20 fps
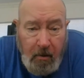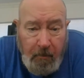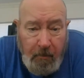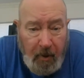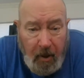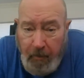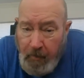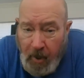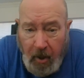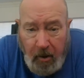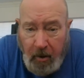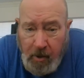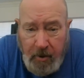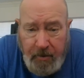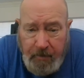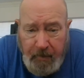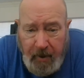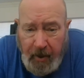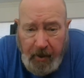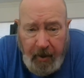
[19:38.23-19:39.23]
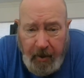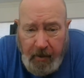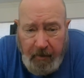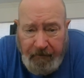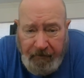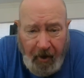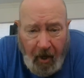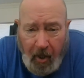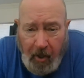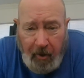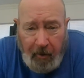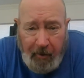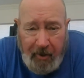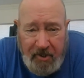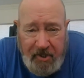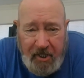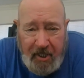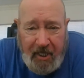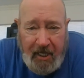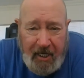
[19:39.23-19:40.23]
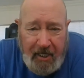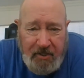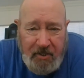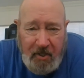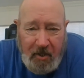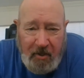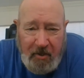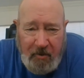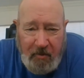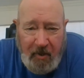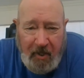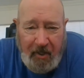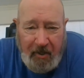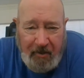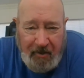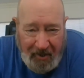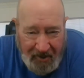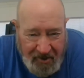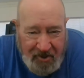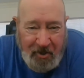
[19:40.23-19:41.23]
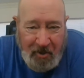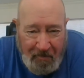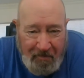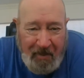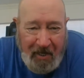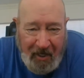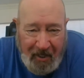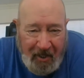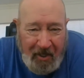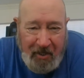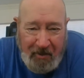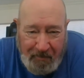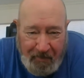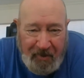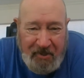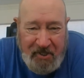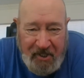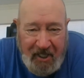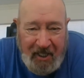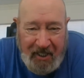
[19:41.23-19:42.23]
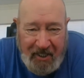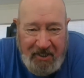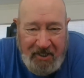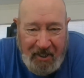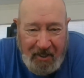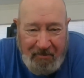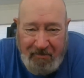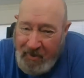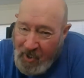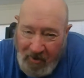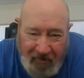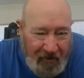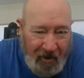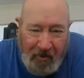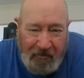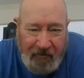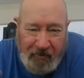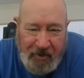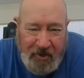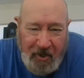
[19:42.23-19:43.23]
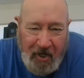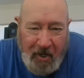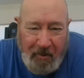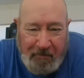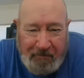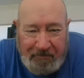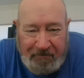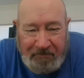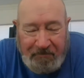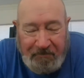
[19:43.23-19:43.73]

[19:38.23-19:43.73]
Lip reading: But among those million followers he has on Twitter, there's going to be a good percentage of them go vote for Trump.